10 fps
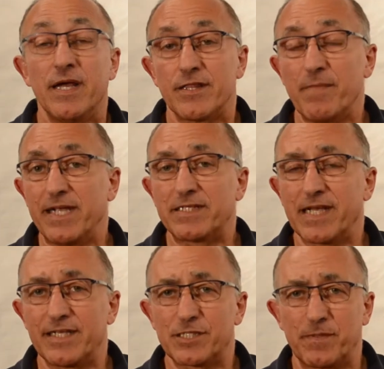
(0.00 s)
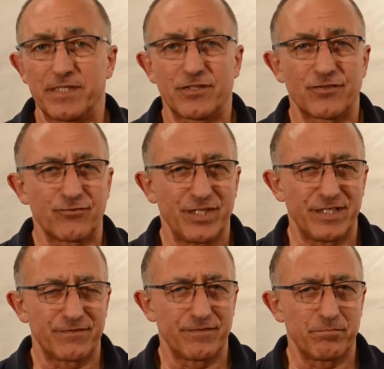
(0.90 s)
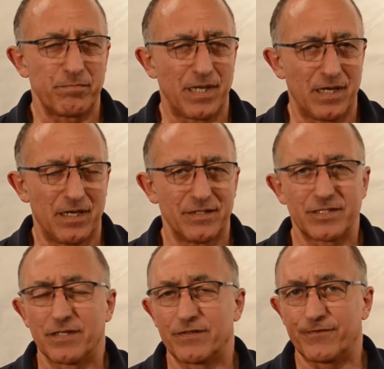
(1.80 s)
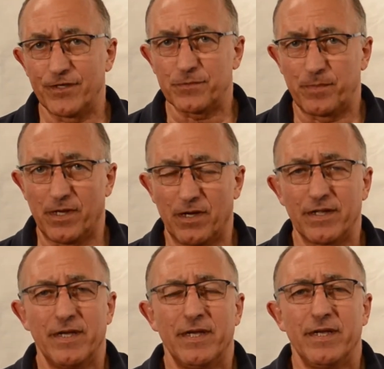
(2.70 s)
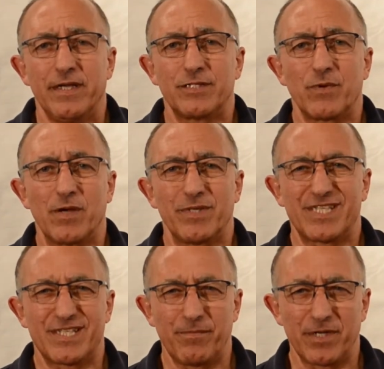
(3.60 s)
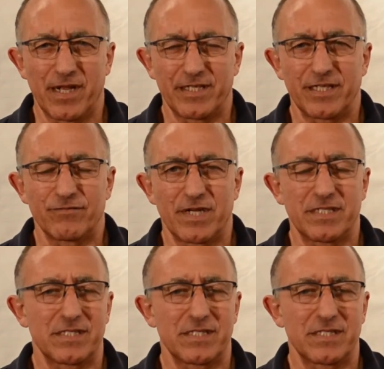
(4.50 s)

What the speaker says: The main set is split into 3 different parts. The first part is where we're simulating race